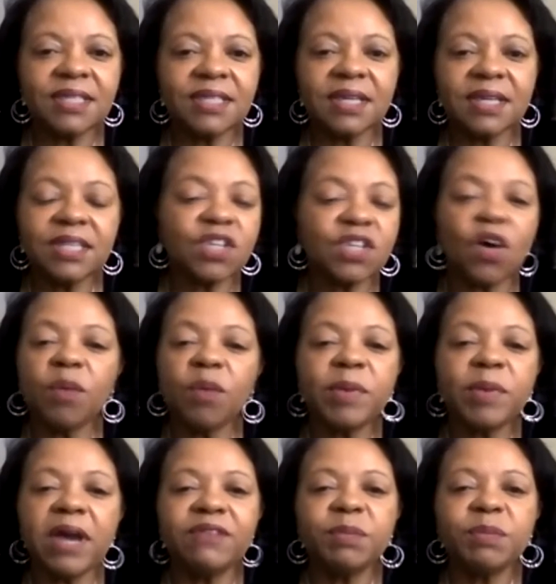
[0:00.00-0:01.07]
It's
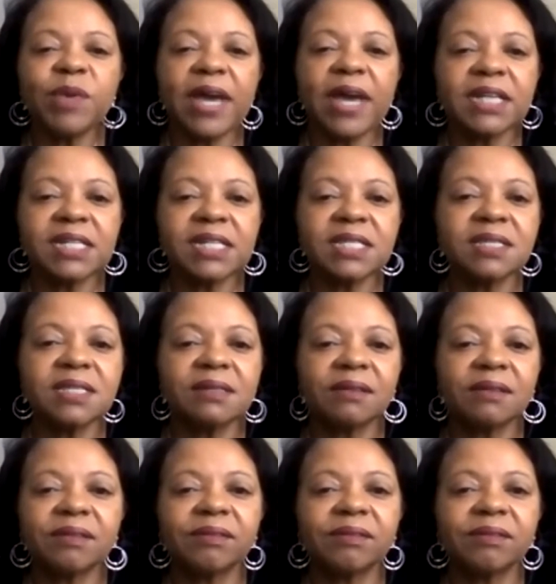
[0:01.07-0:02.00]
all private practice.